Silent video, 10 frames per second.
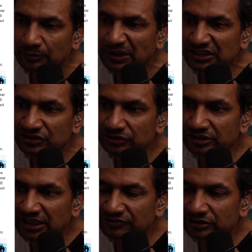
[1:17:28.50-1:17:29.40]
By
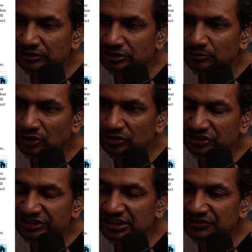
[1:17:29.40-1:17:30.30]
Sunday afternoon, more than
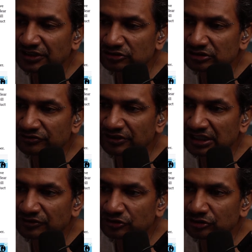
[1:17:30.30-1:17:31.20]

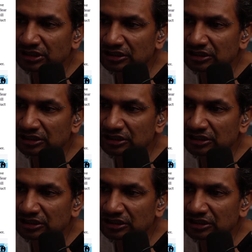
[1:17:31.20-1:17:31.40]
6,500